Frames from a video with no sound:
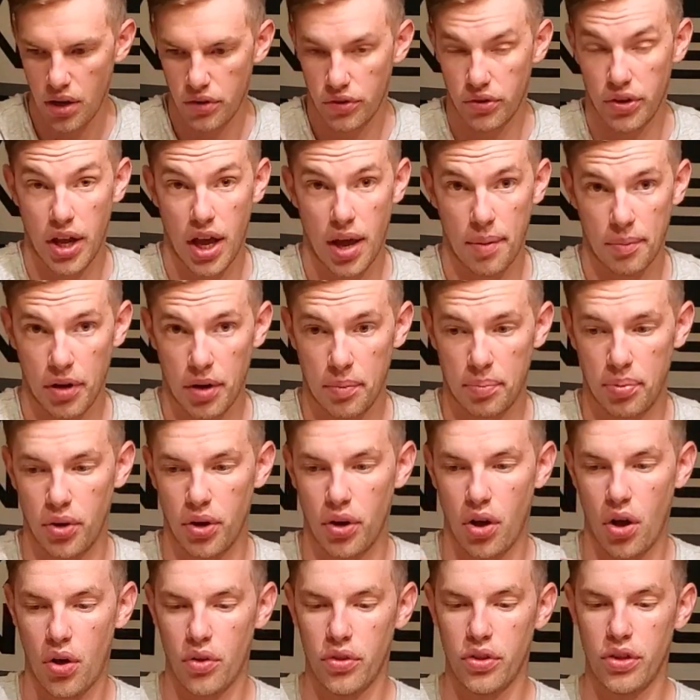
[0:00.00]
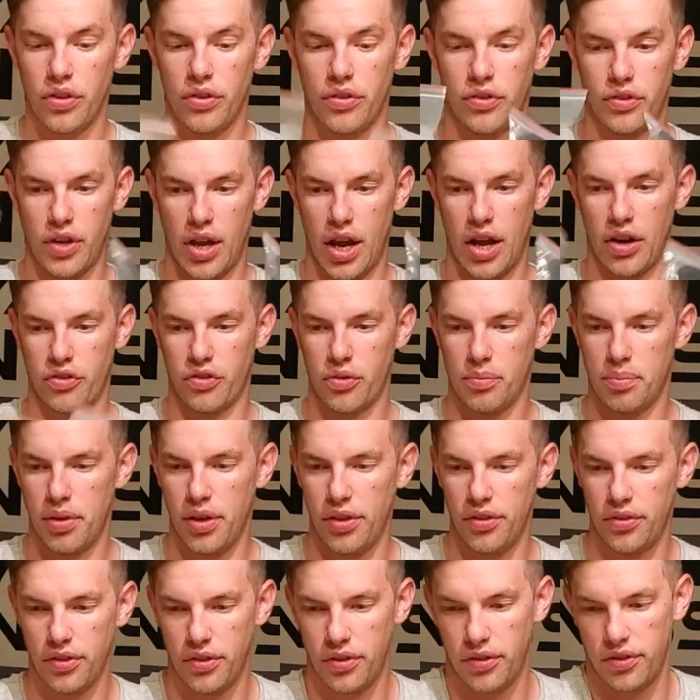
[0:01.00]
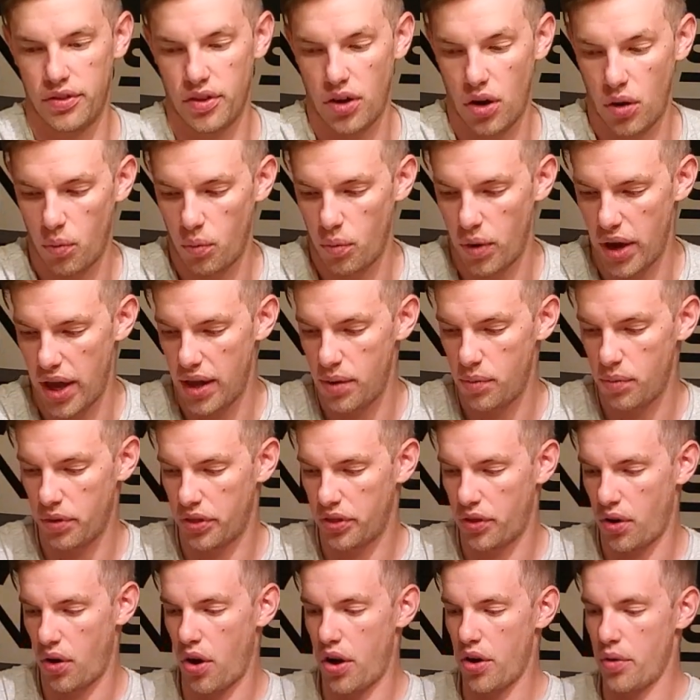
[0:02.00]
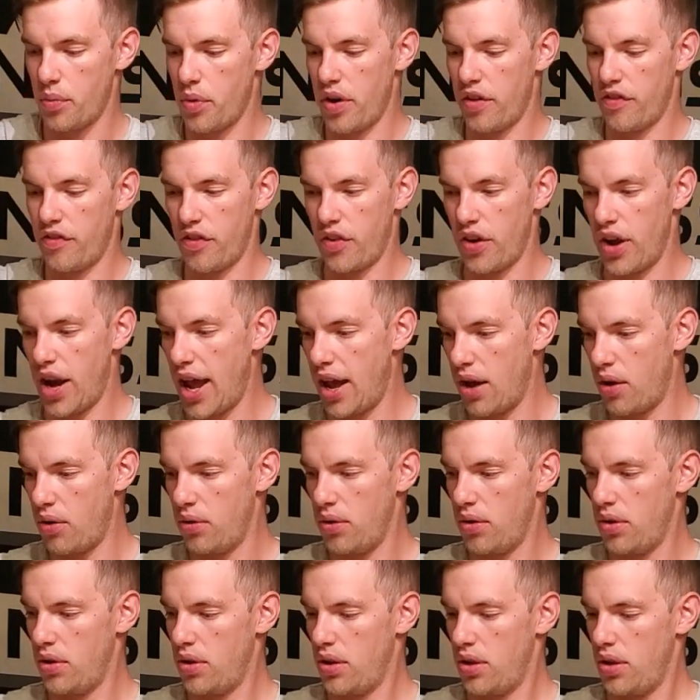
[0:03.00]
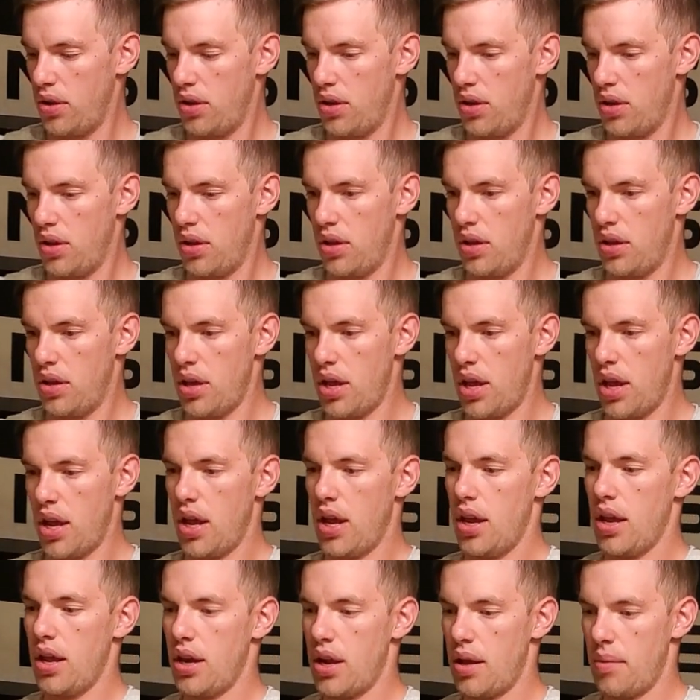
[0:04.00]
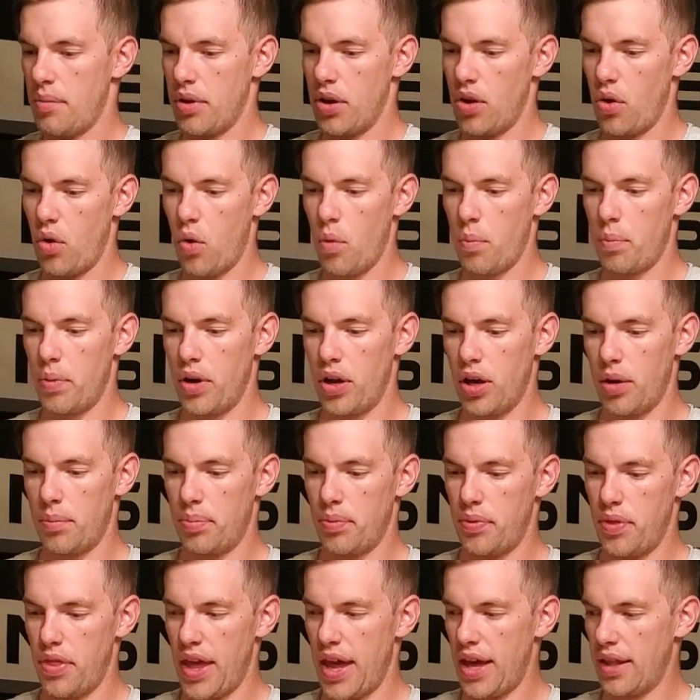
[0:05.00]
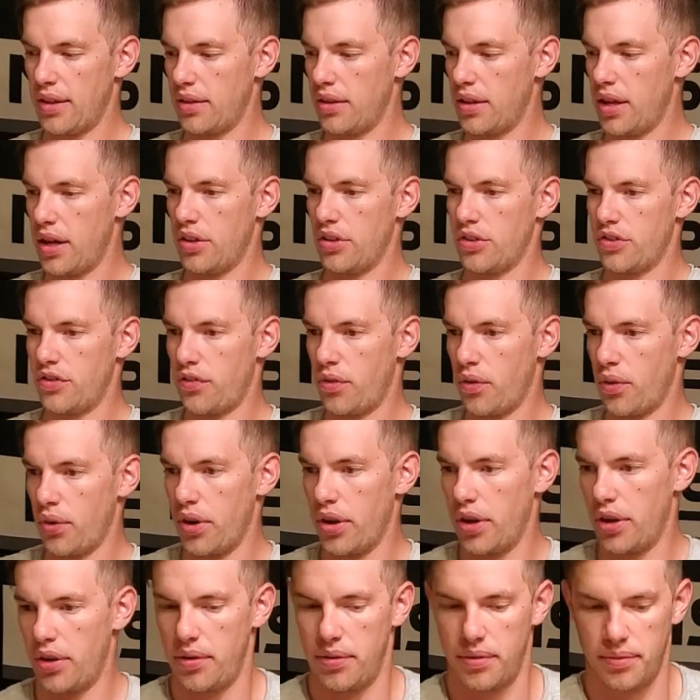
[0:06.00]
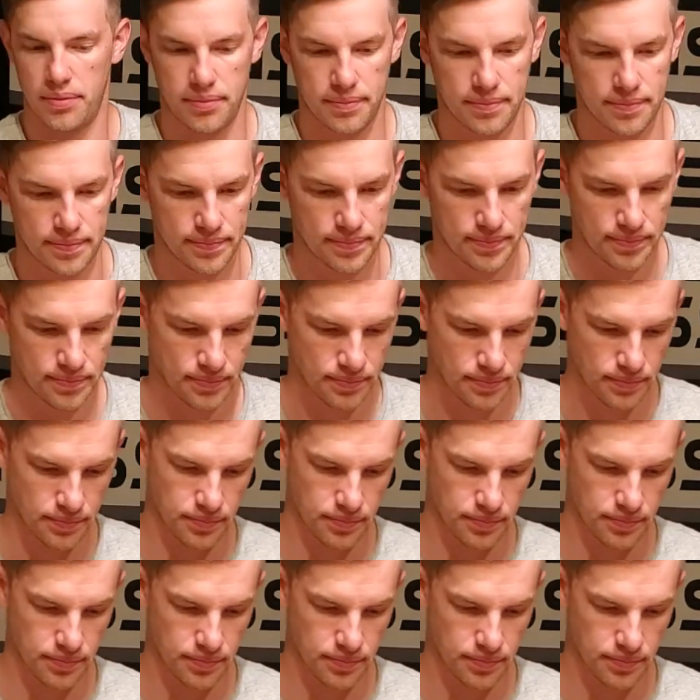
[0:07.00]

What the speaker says: So now I'm gonna put all these extra pieces away with the hardware for now, and I'm gonna open up that lens for you.